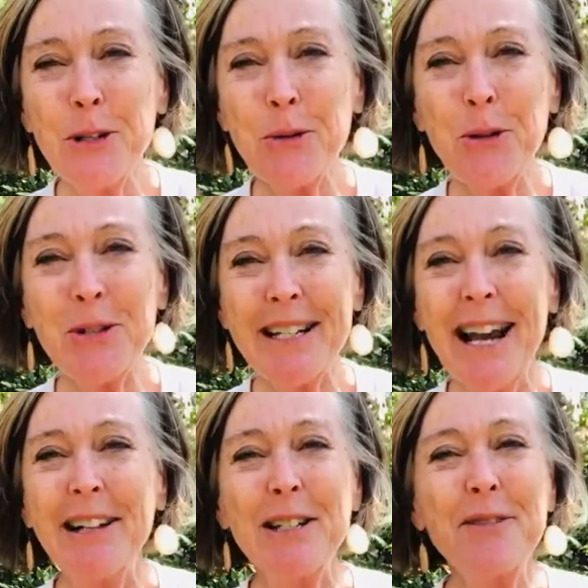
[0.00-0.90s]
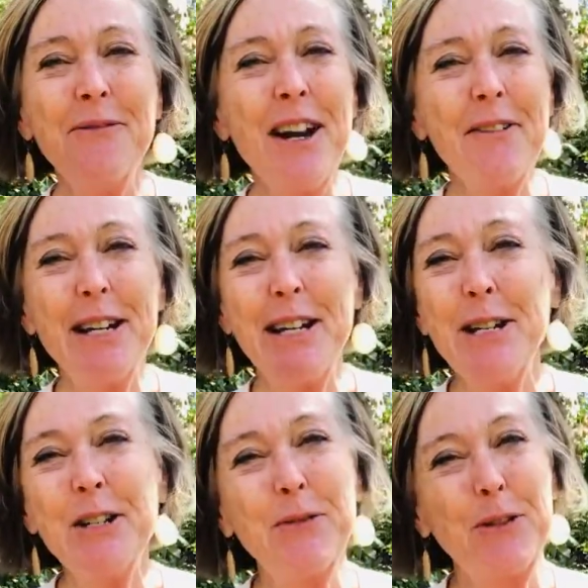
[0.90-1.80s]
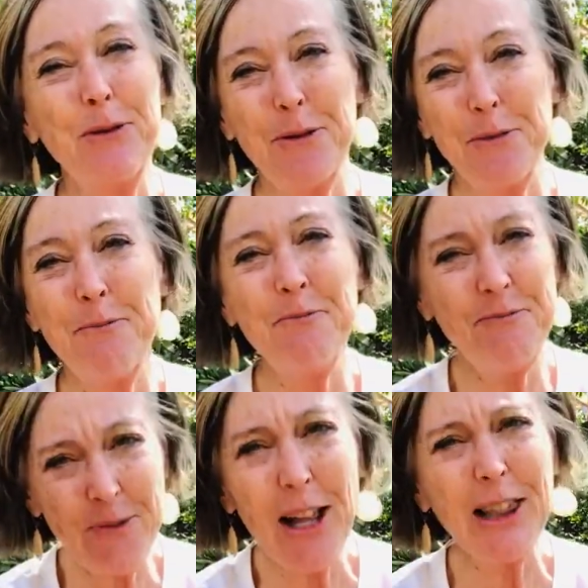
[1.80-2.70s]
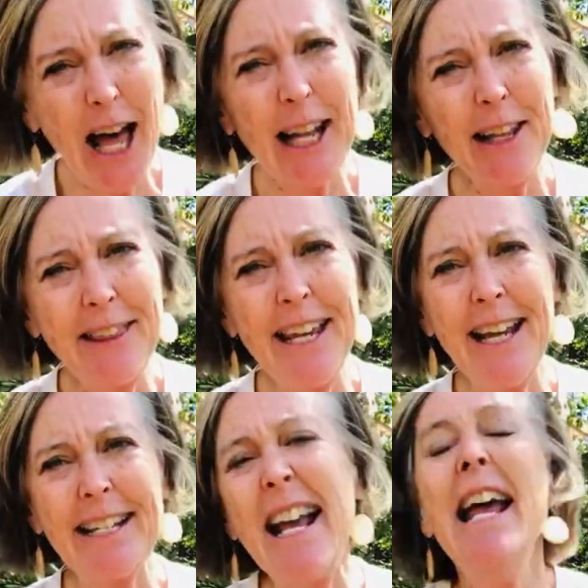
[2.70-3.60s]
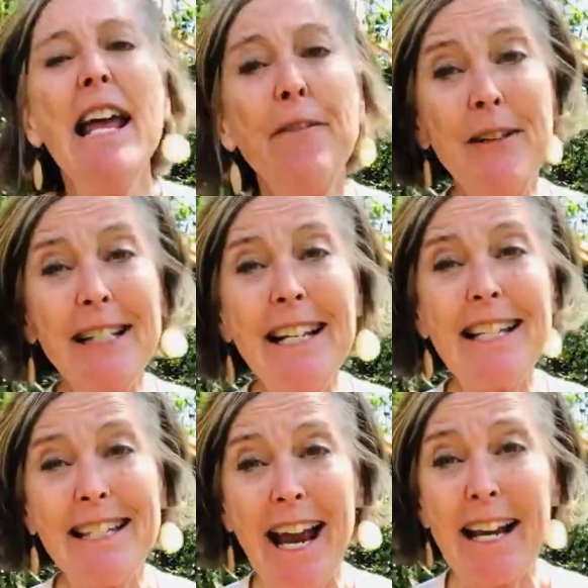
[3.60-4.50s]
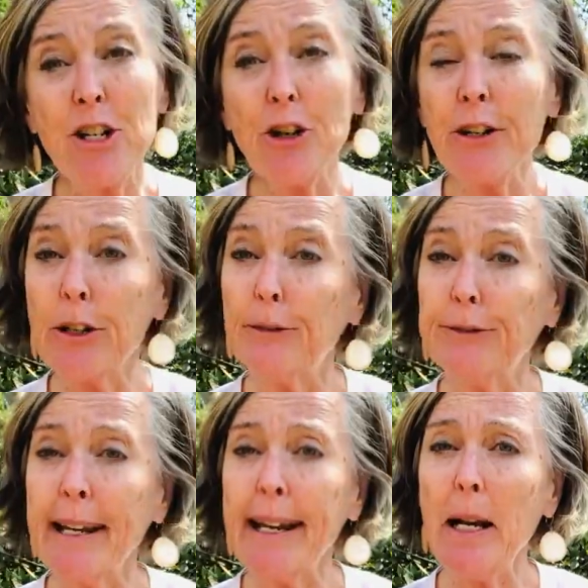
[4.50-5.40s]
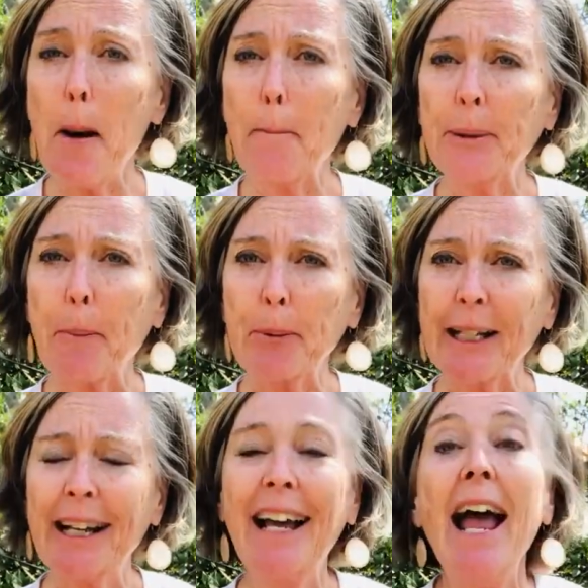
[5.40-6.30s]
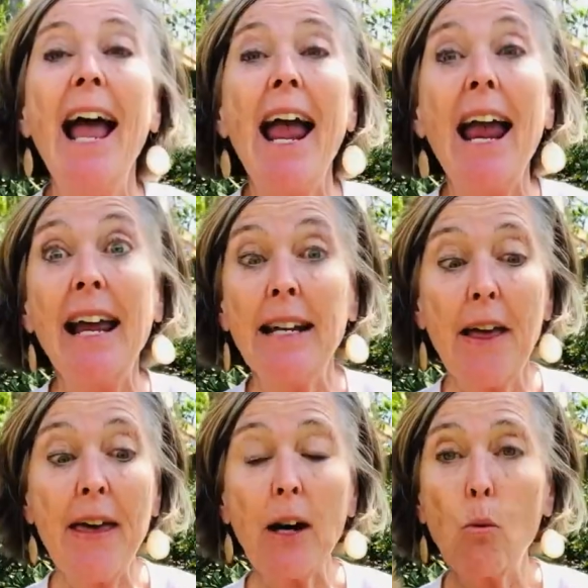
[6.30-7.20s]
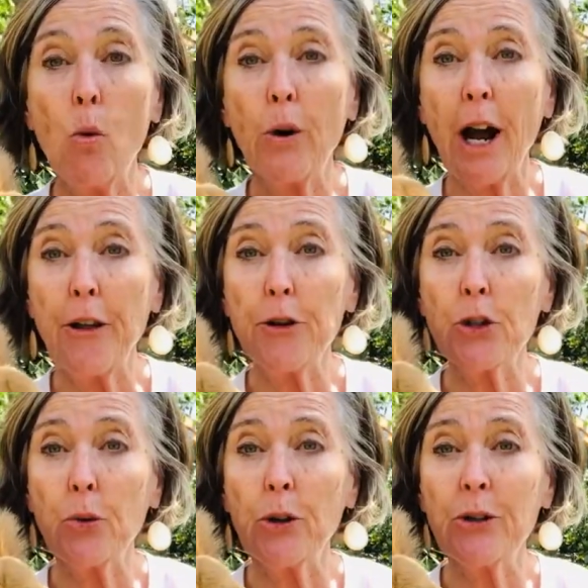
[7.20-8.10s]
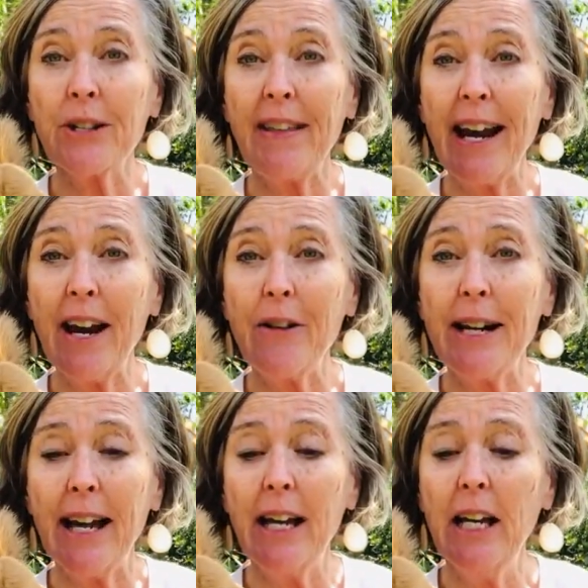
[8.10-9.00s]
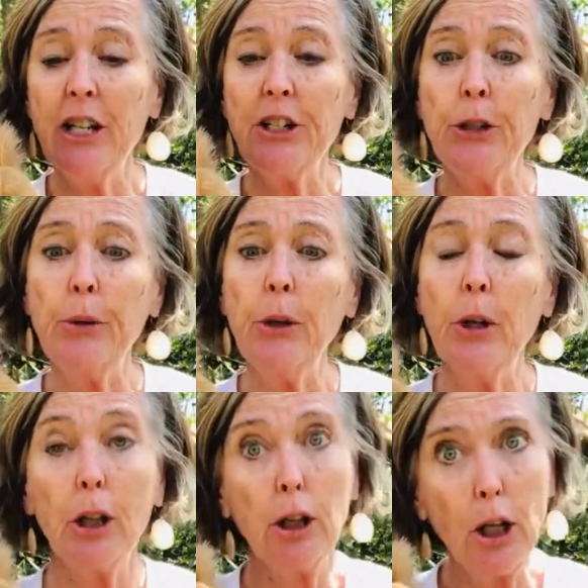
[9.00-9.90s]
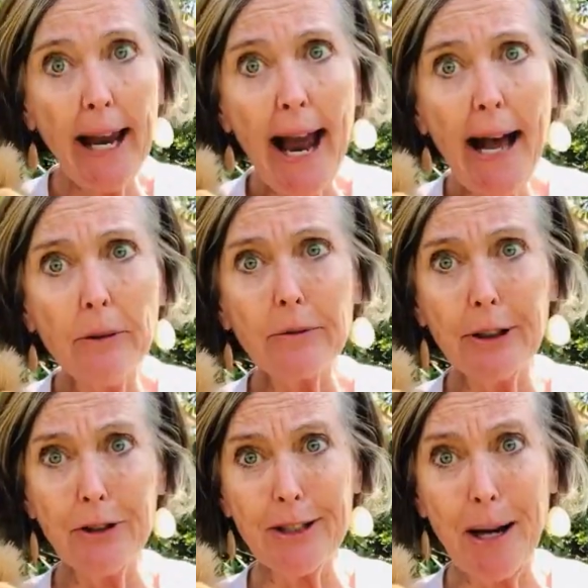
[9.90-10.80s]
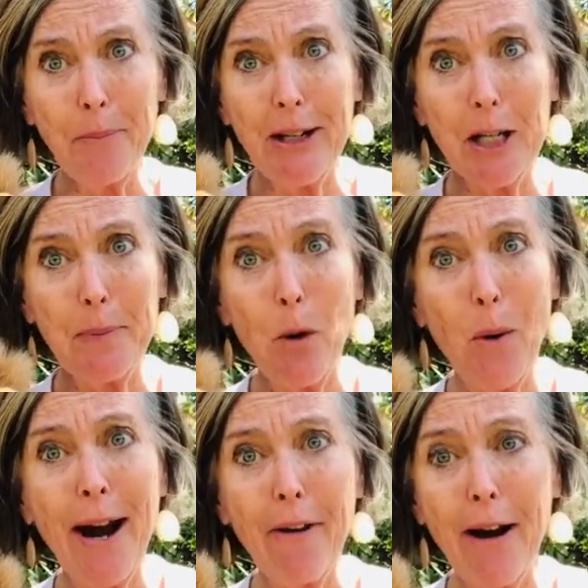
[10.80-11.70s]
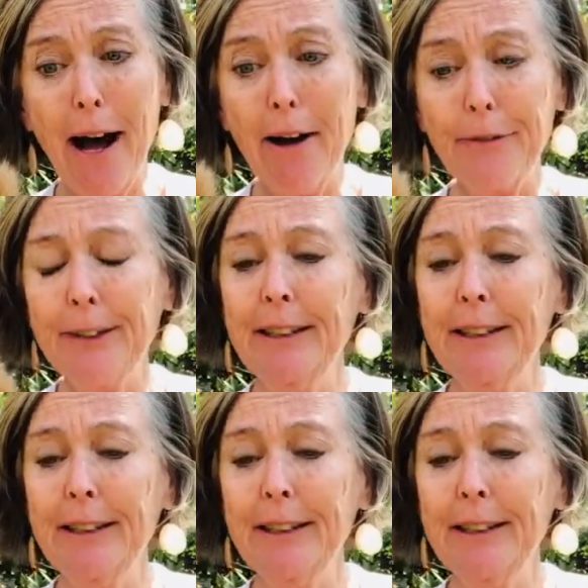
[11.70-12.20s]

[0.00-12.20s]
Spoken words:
squirrel's tail is very useful for a lot of things. If it sees danger, it'll flick it. And that'll warn other squirrels in the area to look out, there's something to beware of.